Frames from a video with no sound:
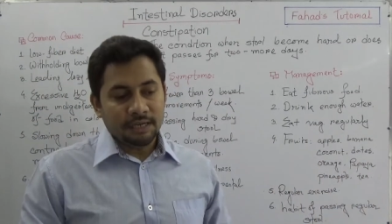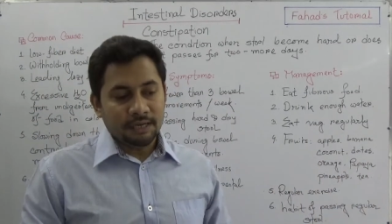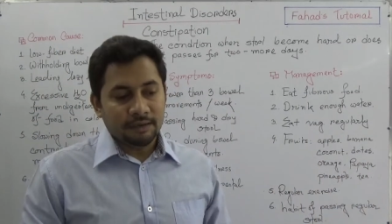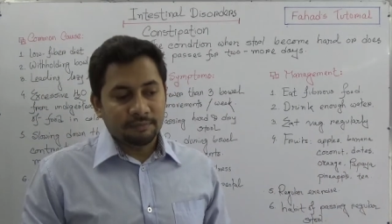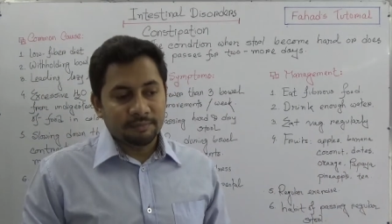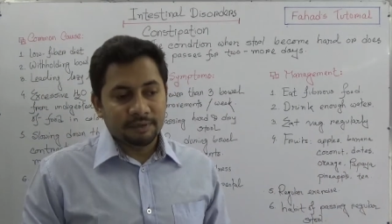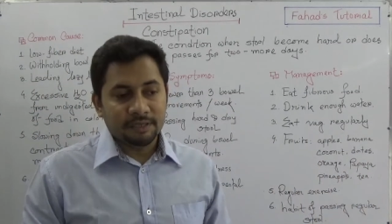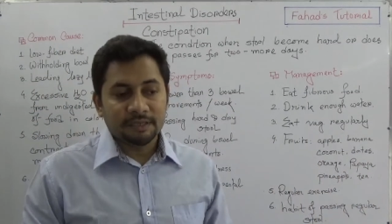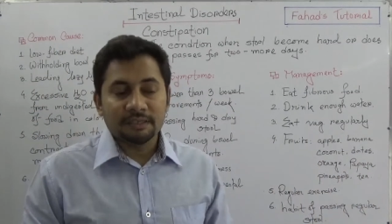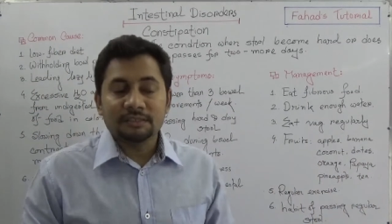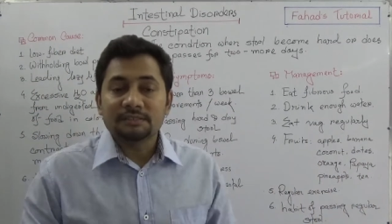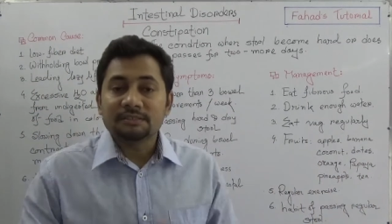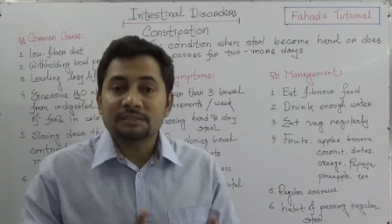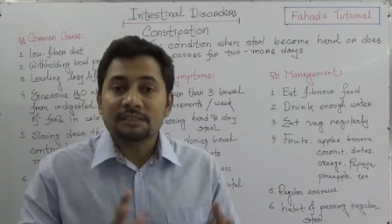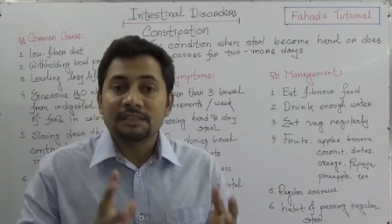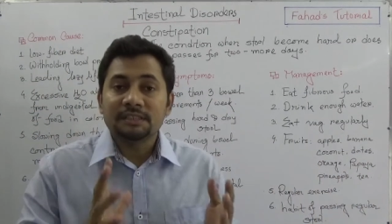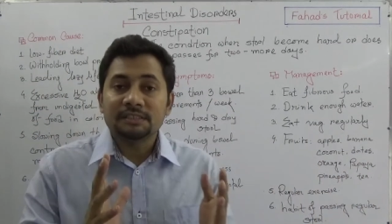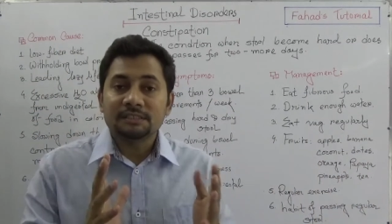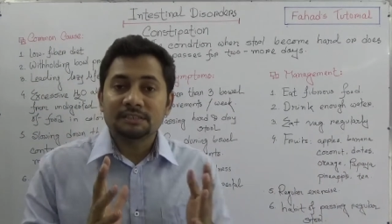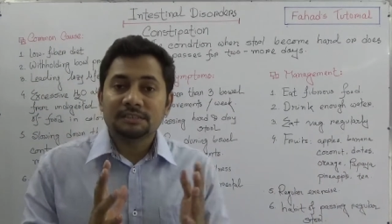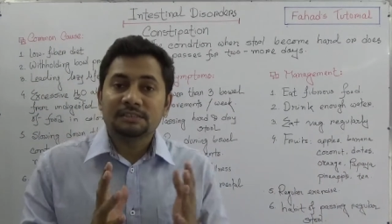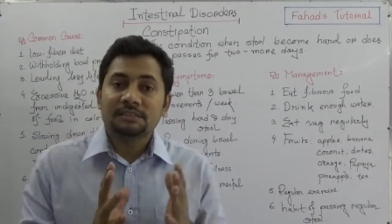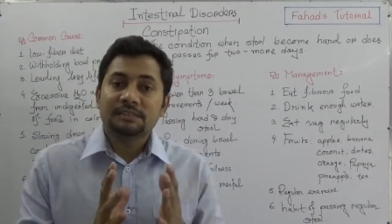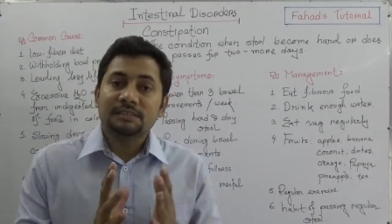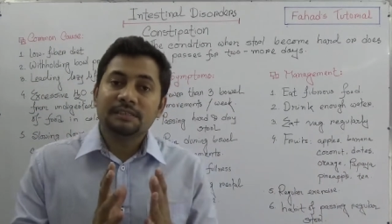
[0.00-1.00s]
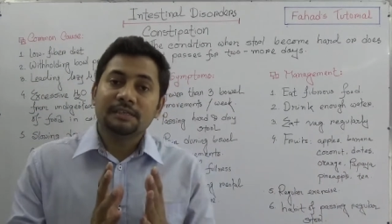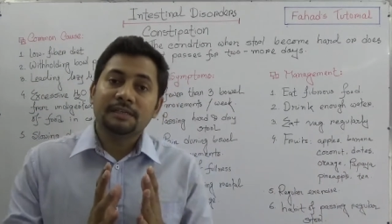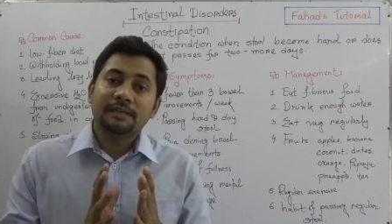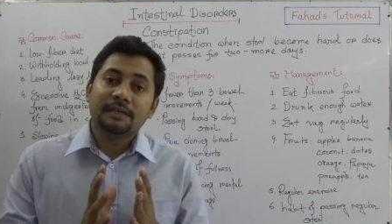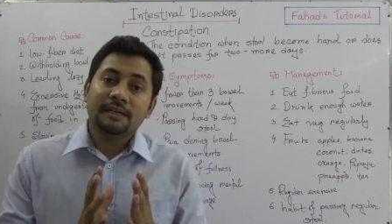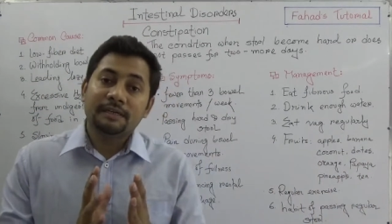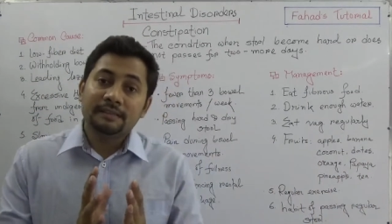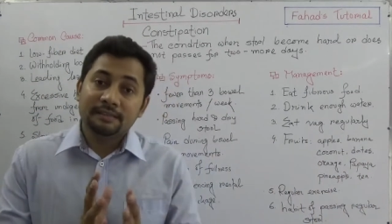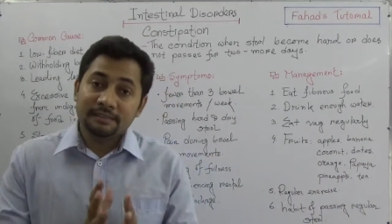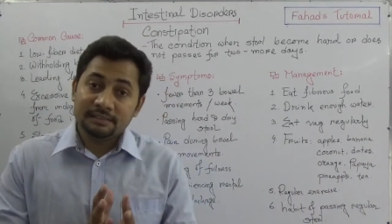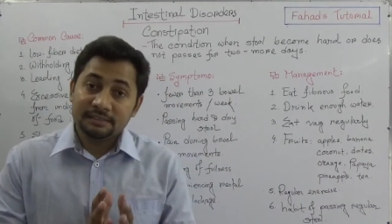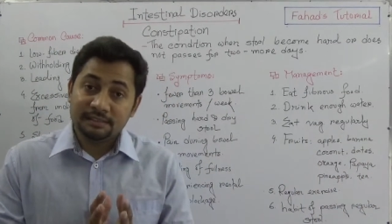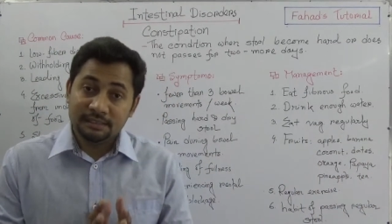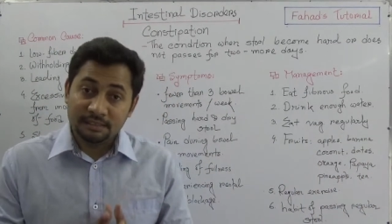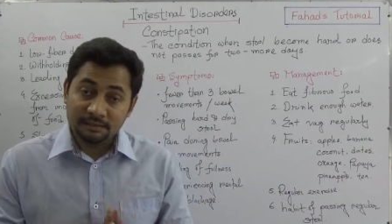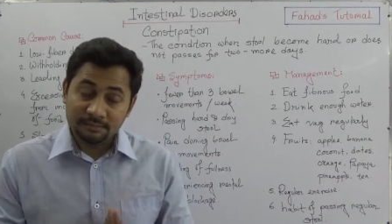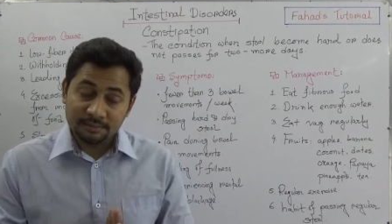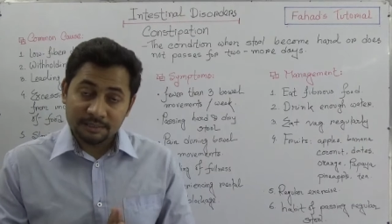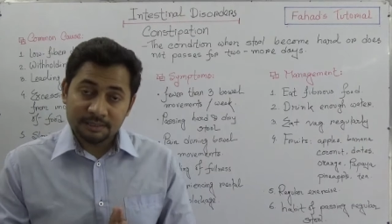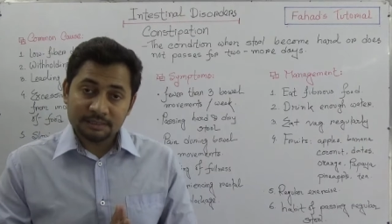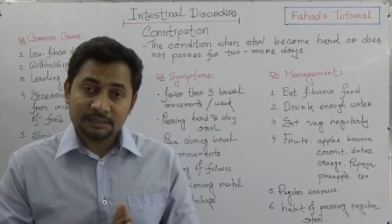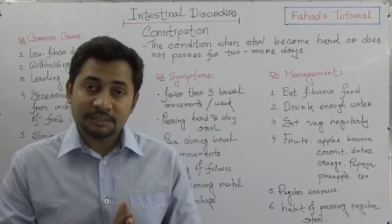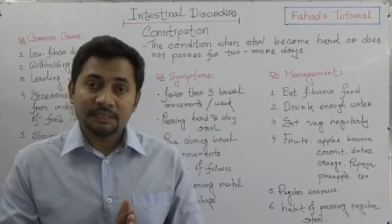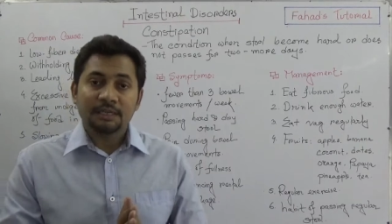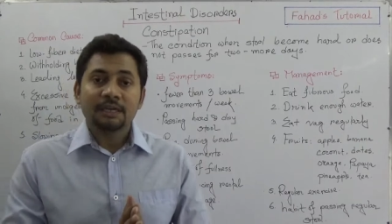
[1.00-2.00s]
uh, because it's uh, in the
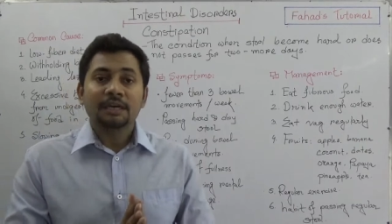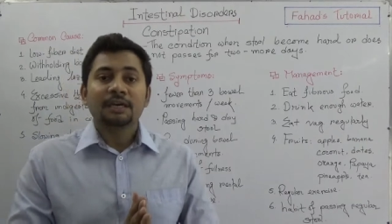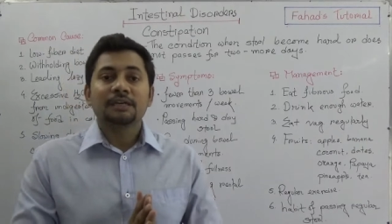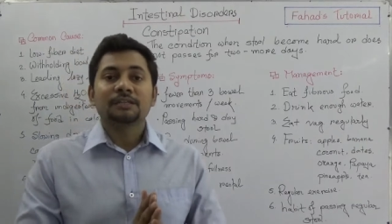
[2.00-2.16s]
syllabus.